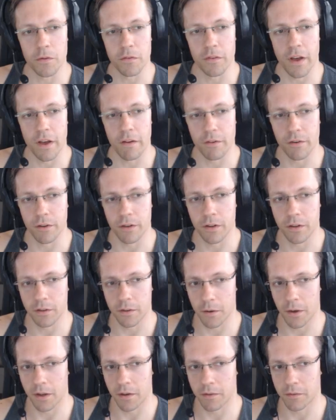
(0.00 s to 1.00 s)
of effort
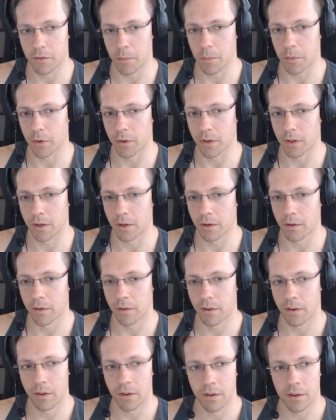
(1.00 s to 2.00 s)
you have to put in.
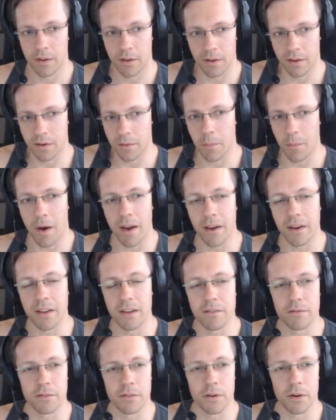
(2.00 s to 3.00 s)
It might
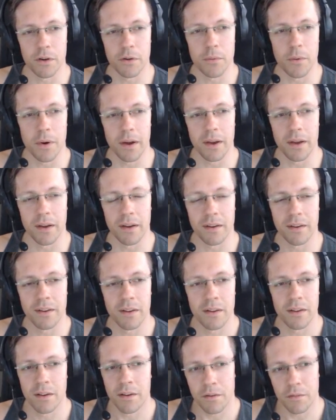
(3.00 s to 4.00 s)
even require
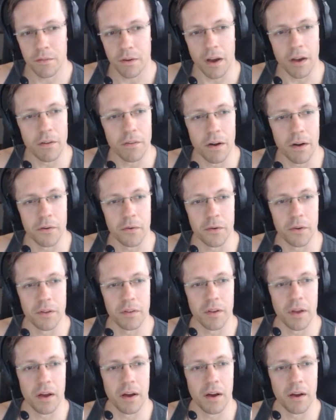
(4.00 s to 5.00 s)

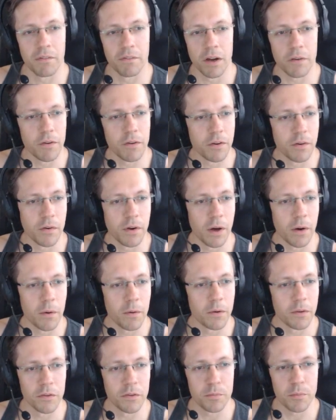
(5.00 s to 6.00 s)
500
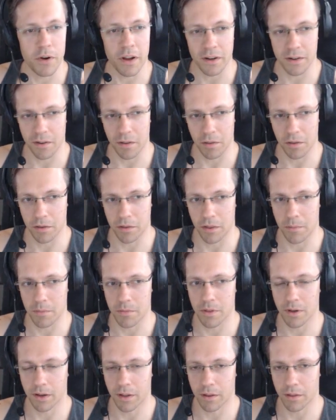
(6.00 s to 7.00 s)
hours of practice or
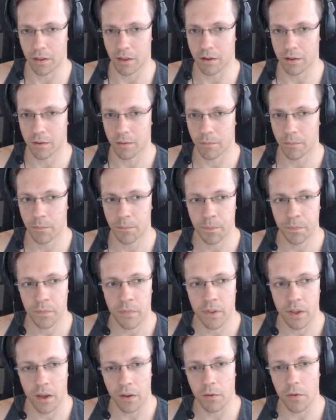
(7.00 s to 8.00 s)
something like that.
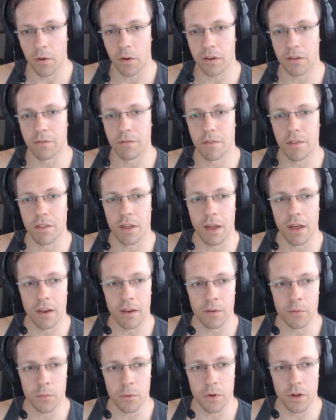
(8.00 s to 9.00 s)
And not even
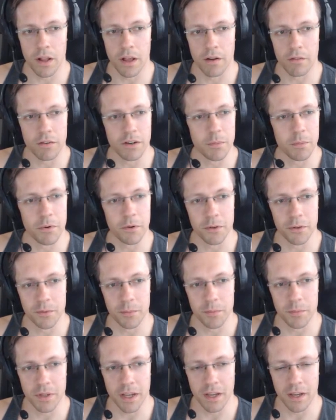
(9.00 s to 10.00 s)
then will every
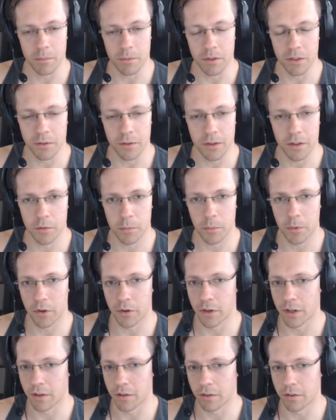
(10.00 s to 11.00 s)
person be able to
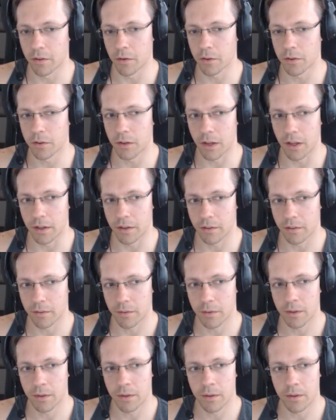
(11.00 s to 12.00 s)
experience those states,
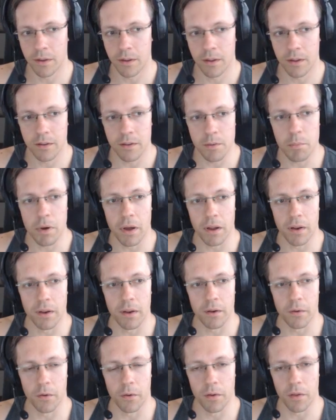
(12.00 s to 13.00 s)

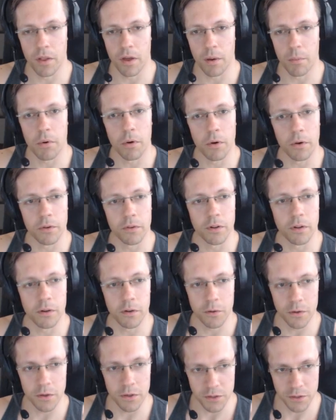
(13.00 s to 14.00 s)
depending on their personal
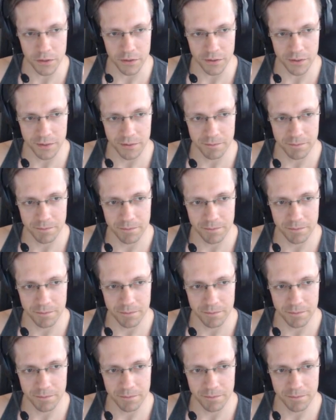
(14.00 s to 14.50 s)
conditions.